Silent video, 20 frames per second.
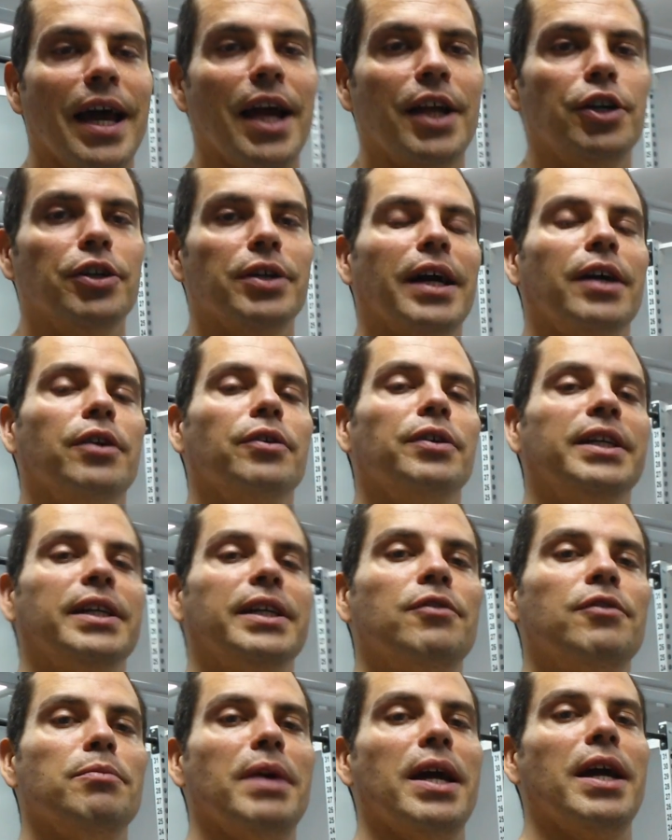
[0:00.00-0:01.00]
and you're not going
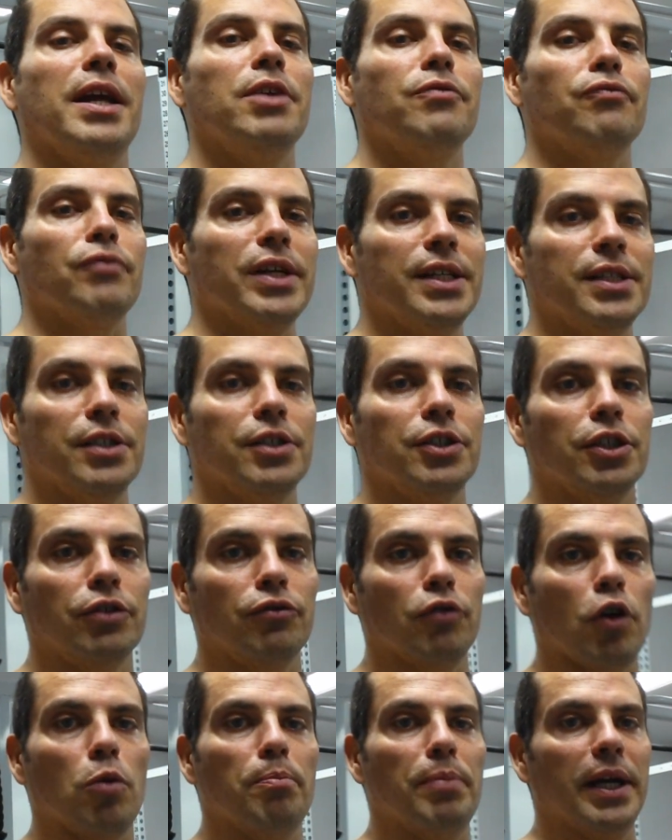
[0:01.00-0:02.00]
them any reason to
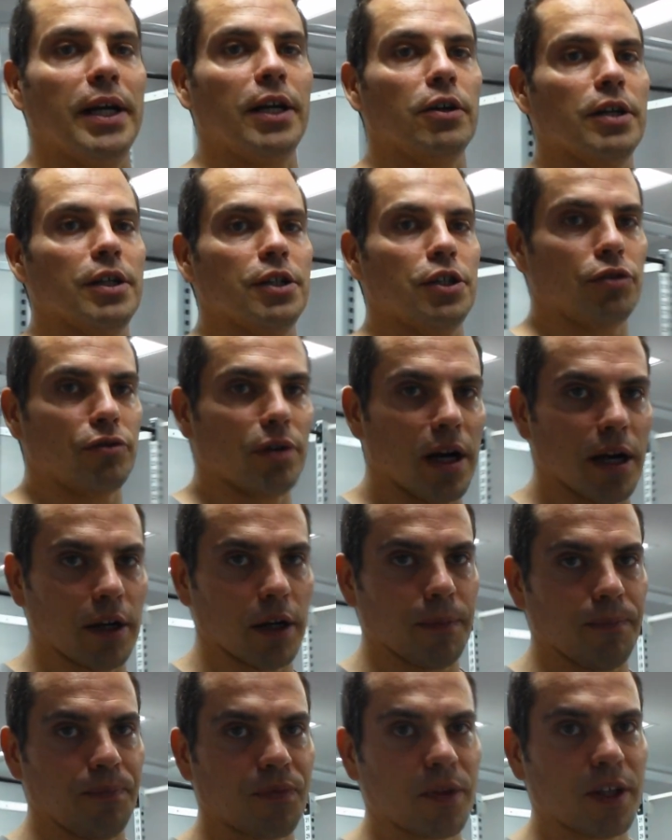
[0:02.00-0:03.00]
grow bigger and stronger.